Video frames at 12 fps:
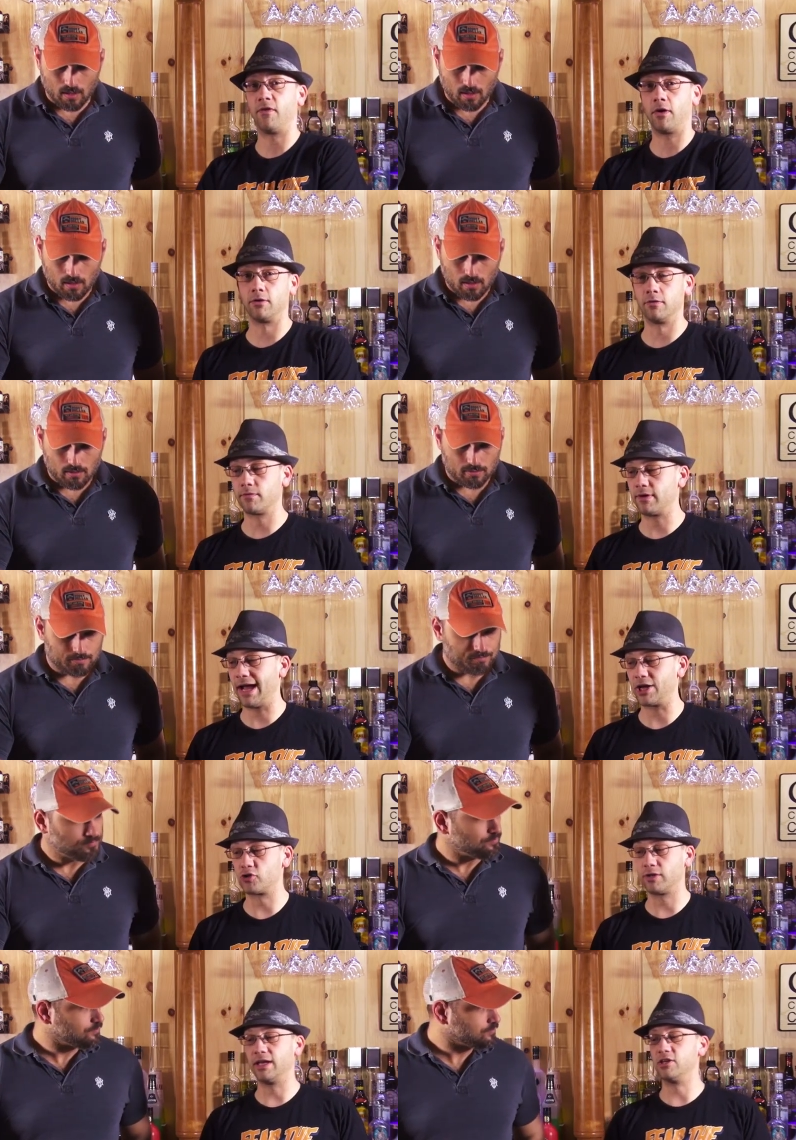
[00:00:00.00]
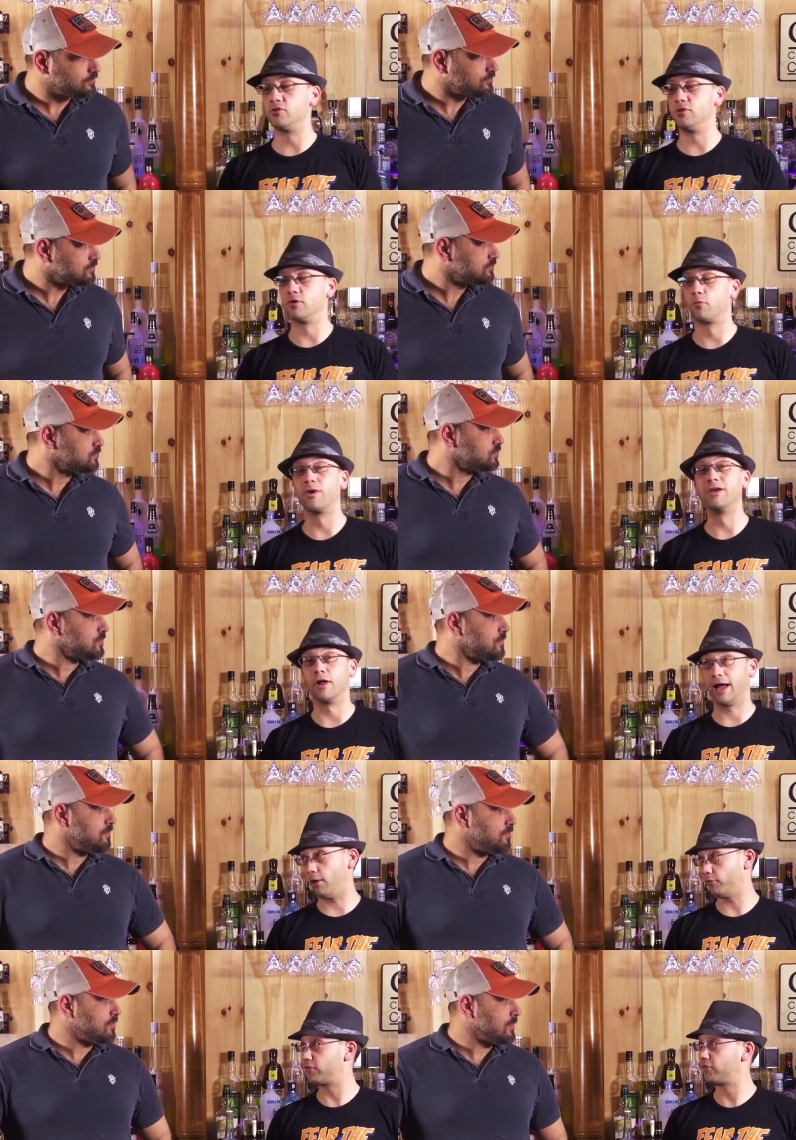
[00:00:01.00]
Speaker 1: fall over naturally into your
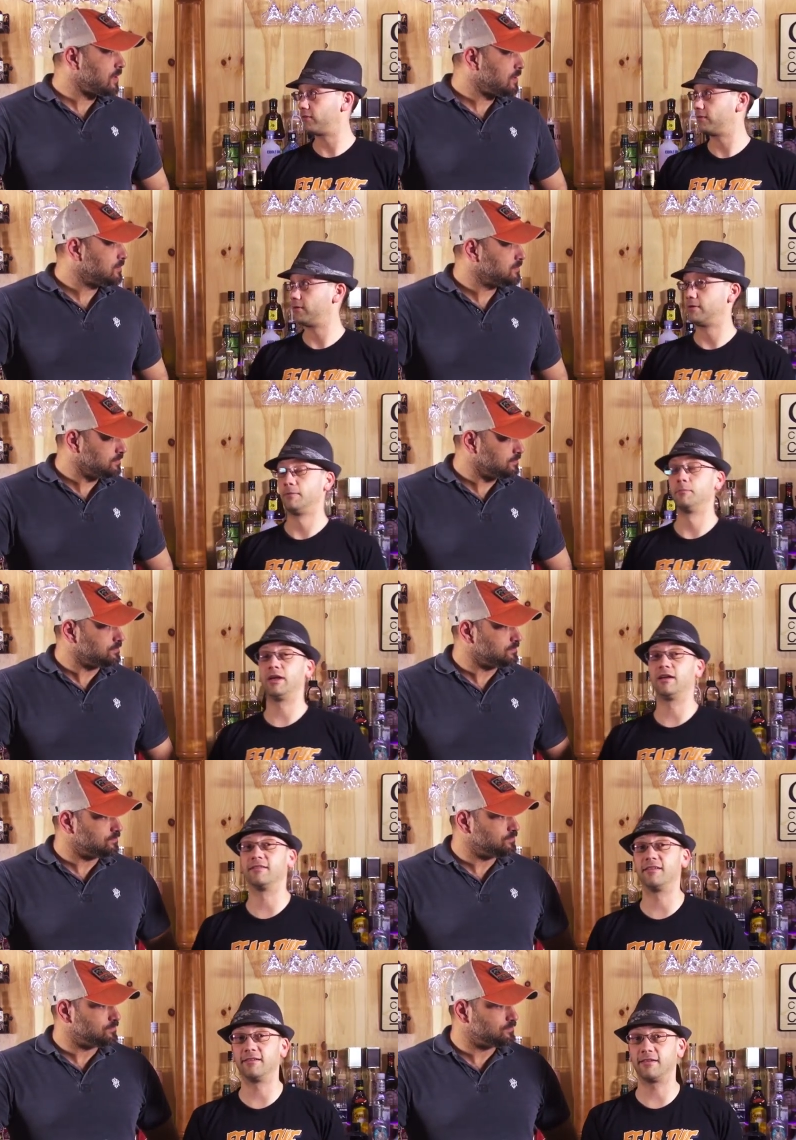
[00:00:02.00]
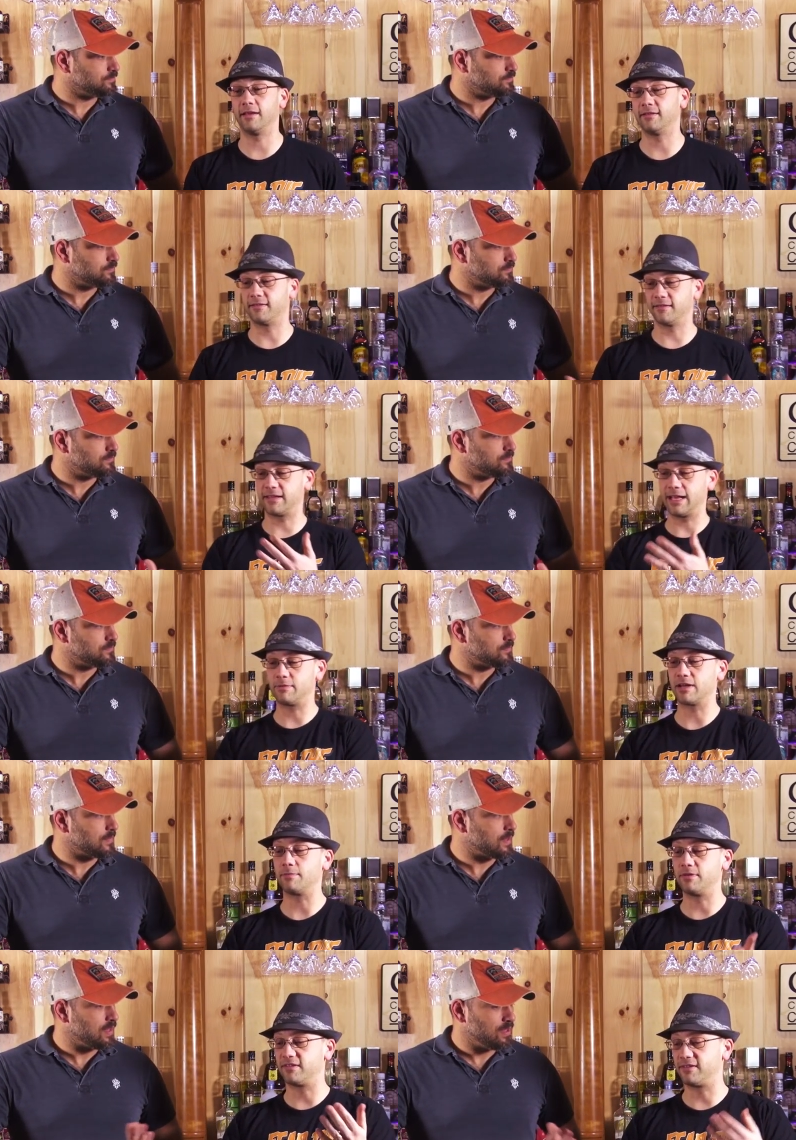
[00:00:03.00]
wheelhouse because it's the same
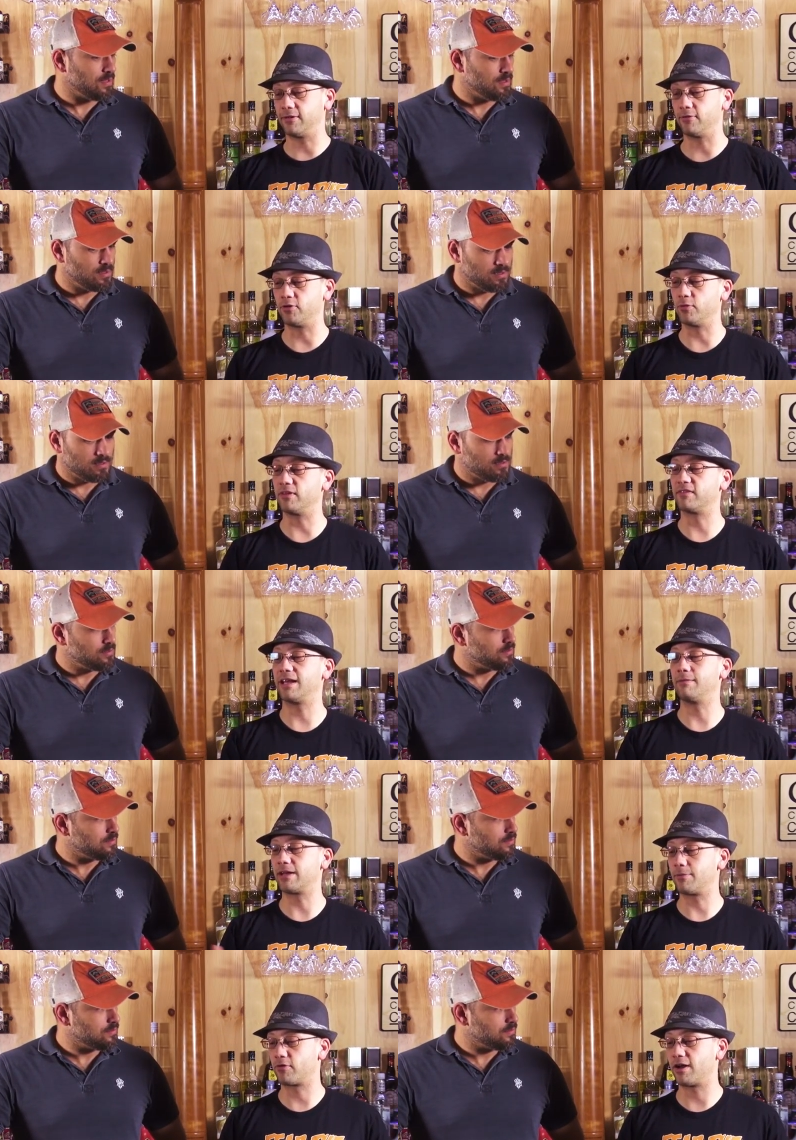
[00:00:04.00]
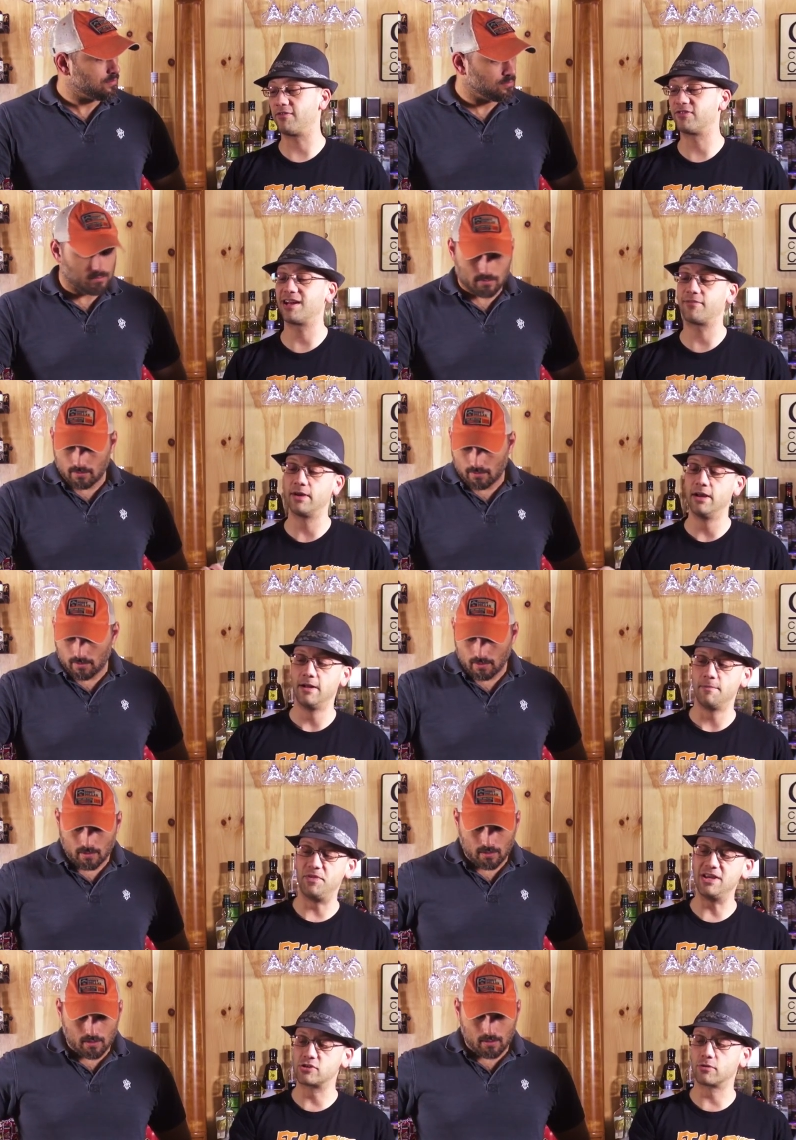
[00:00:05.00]
type of distiller doing the same type of creative stuff.
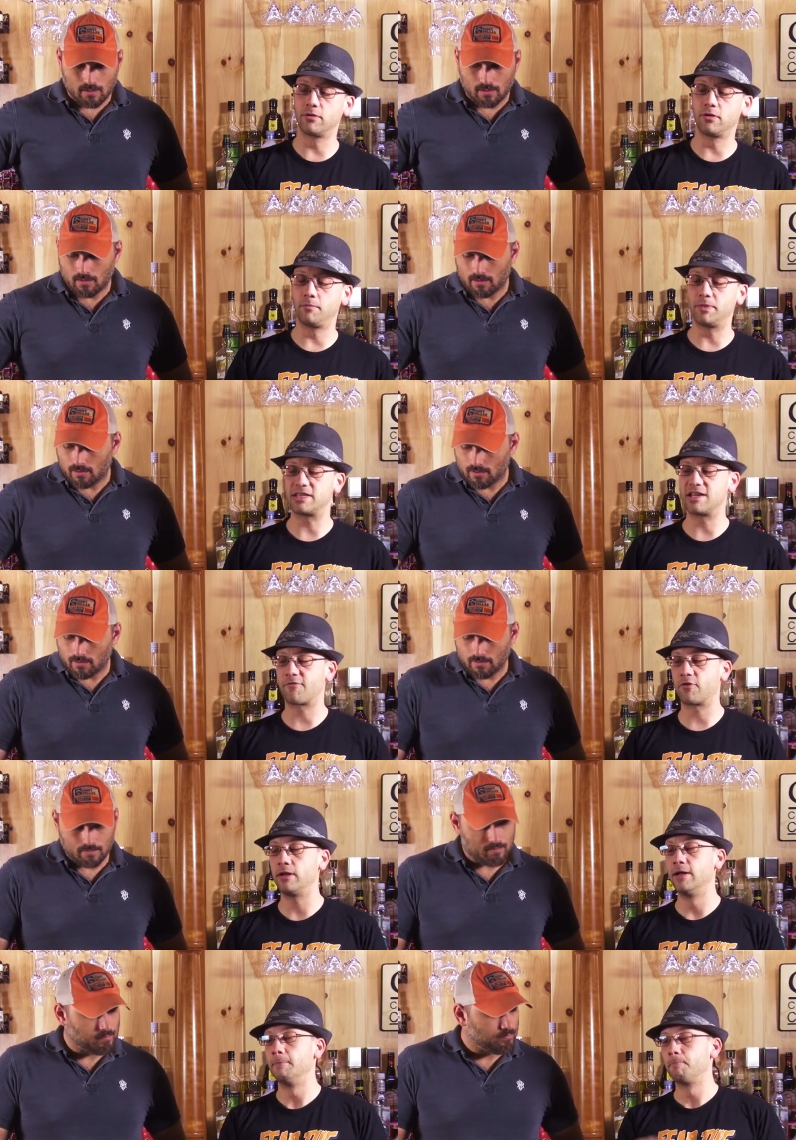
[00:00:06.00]
These are a little bit different.